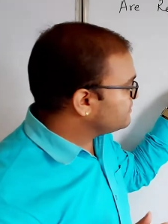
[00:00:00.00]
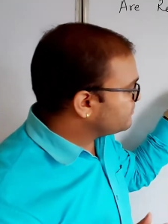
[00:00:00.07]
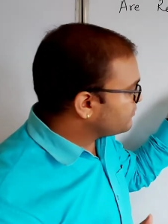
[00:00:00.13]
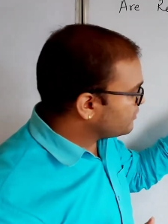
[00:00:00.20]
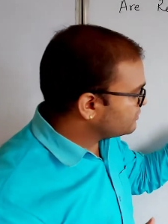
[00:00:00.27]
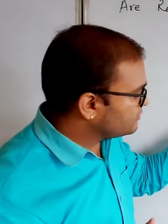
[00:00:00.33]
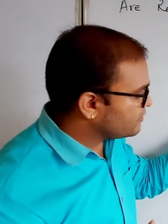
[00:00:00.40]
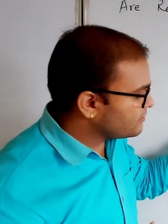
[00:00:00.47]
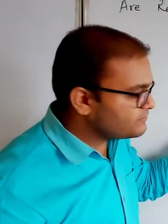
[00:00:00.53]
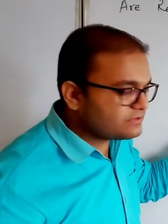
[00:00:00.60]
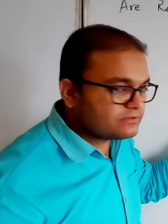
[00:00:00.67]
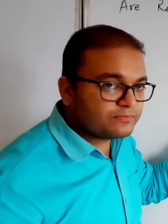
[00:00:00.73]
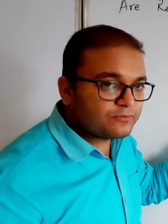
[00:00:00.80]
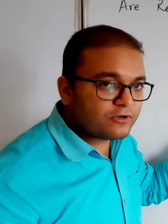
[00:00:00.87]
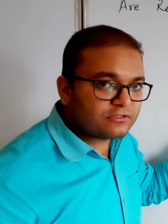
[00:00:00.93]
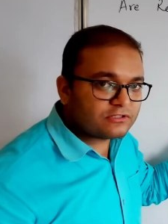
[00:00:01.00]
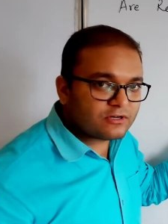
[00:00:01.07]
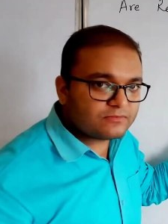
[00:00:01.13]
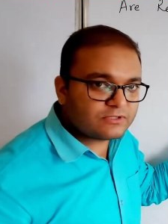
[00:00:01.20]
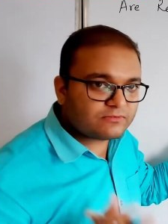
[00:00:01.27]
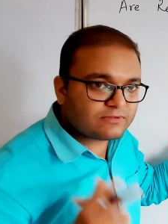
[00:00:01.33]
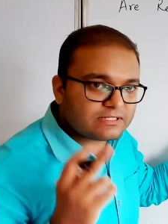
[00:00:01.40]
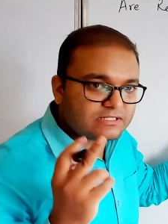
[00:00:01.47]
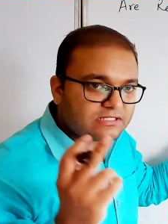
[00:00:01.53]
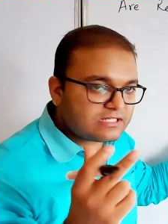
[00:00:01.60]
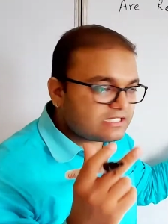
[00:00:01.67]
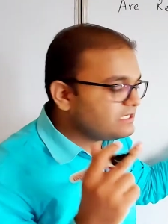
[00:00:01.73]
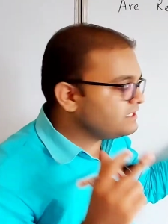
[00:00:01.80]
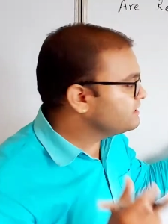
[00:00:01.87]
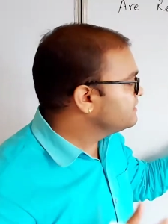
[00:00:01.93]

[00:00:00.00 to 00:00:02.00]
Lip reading: for the observer C,